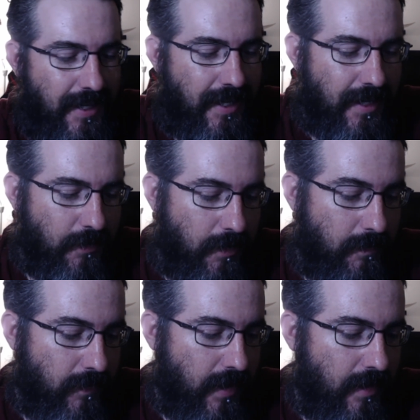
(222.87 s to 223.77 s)
Anyway,
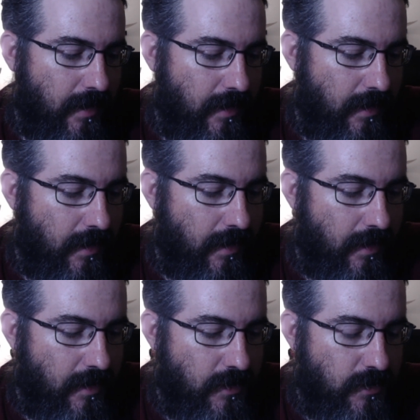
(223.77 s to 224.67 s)

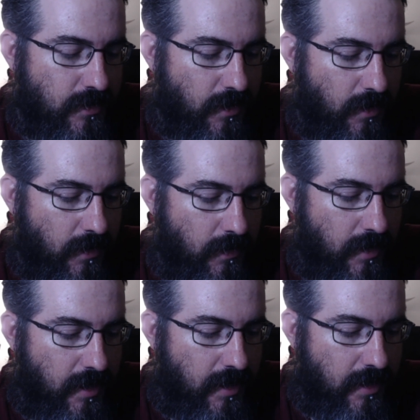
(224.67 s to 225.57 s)
so
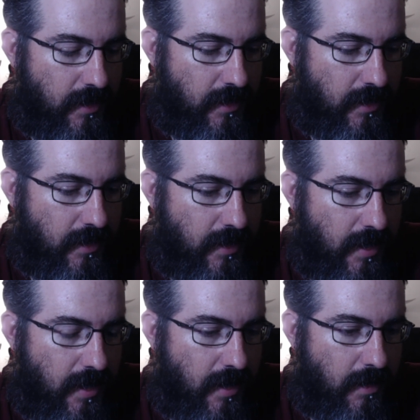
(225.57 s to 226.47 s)

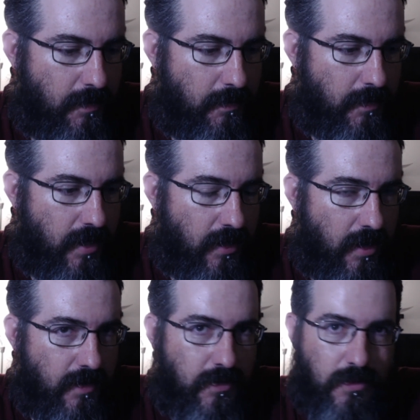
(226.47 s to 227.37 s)
a lot
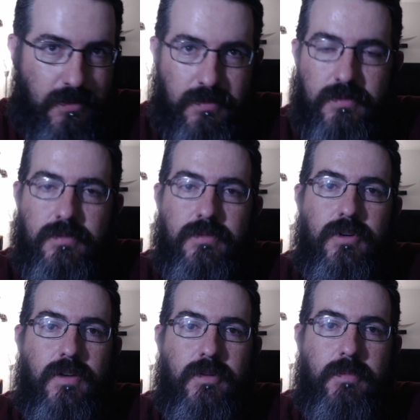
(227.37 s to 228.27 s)
of you
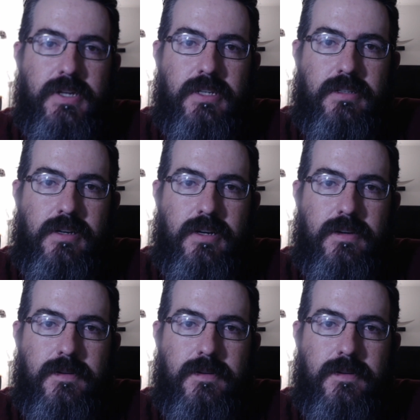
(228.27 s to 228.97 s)
are from my TikTok.